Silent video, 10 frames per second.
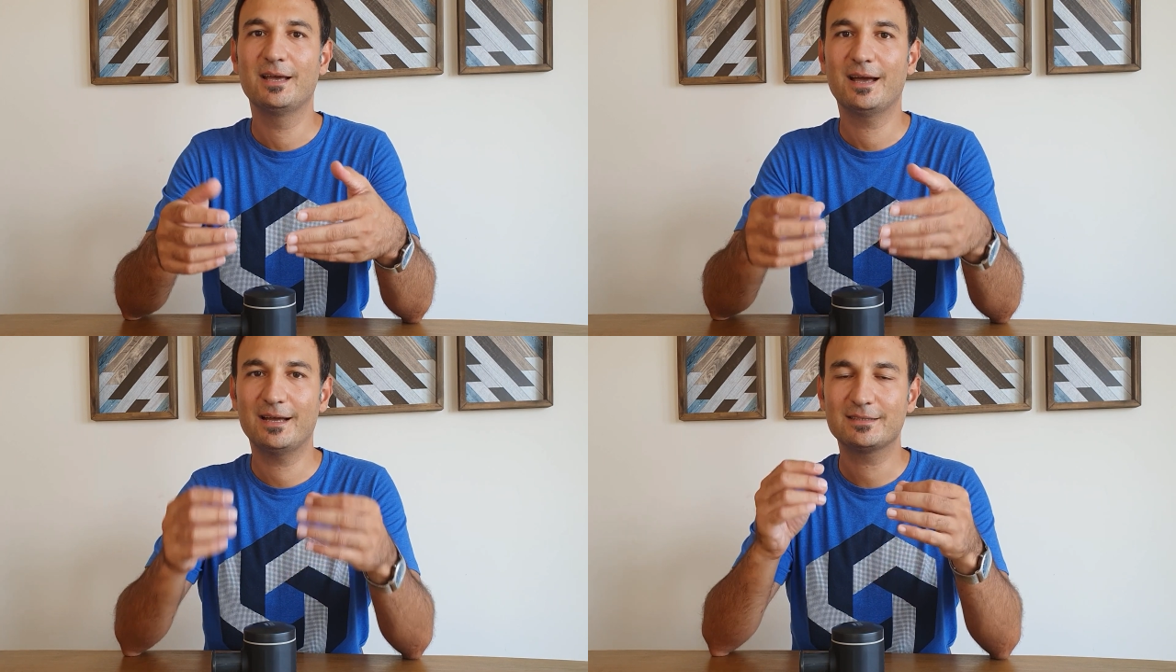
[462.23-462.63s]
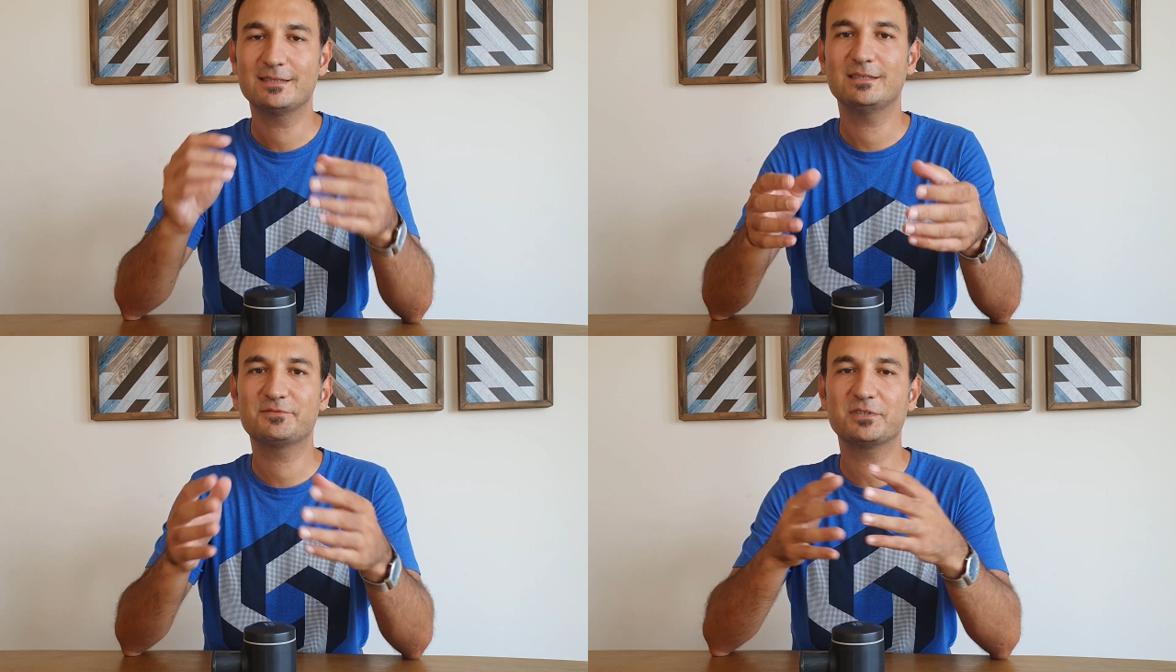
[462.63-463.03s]

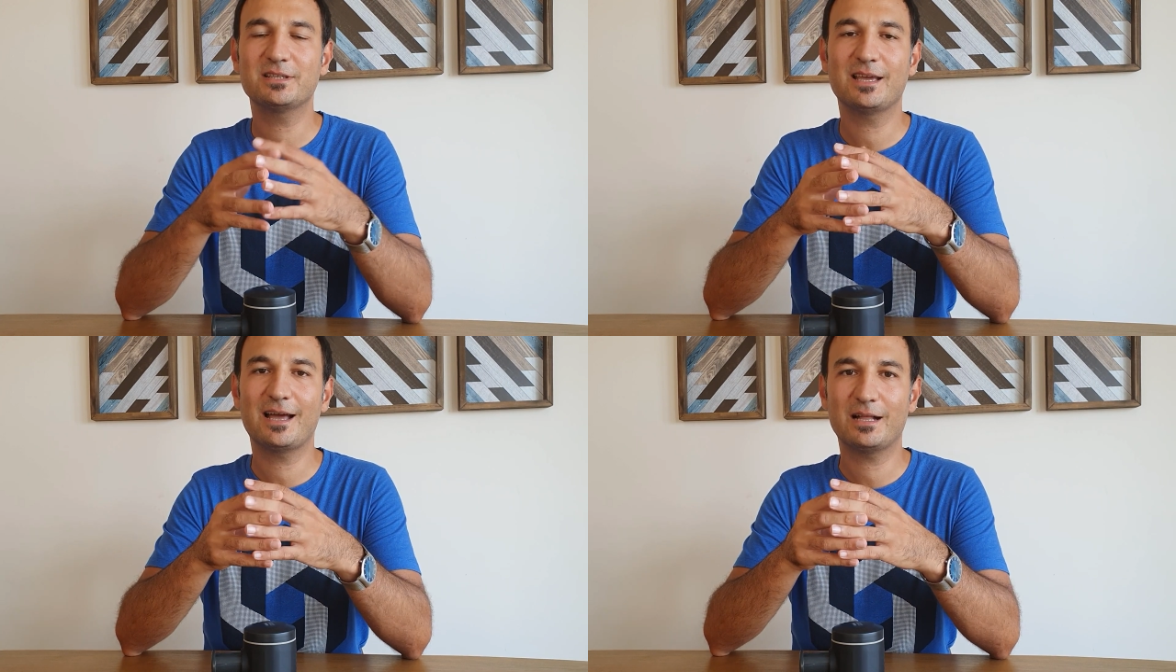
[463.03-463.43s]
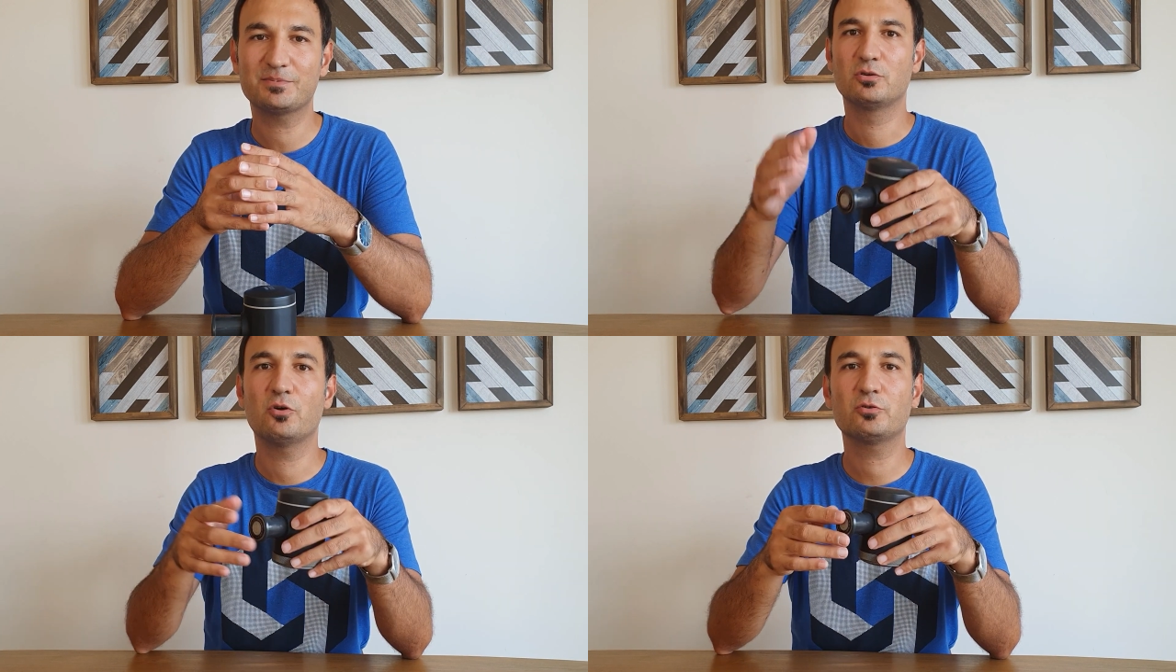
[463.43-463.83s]
and it really
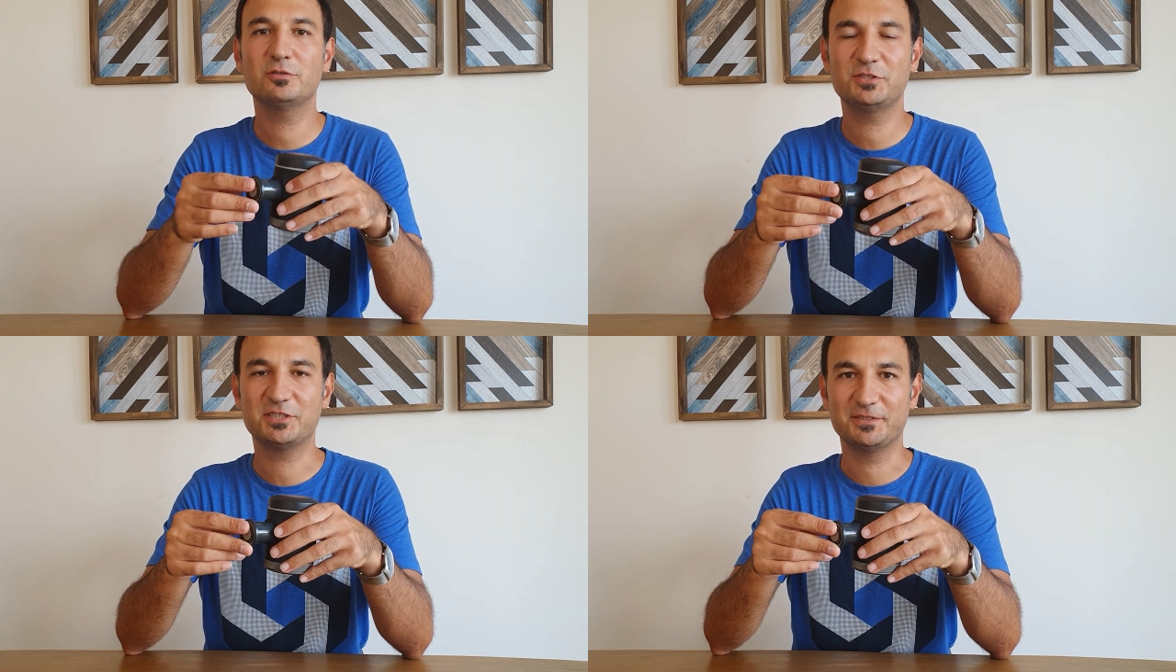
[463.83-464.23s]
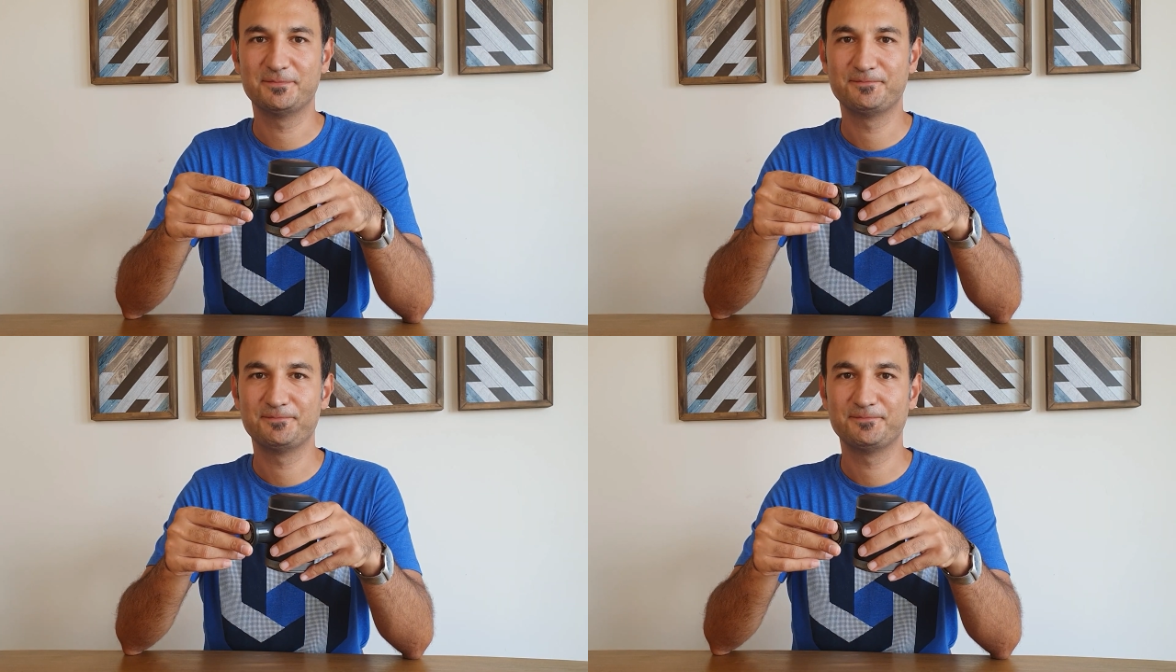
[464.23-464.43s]
helps. Conclusion.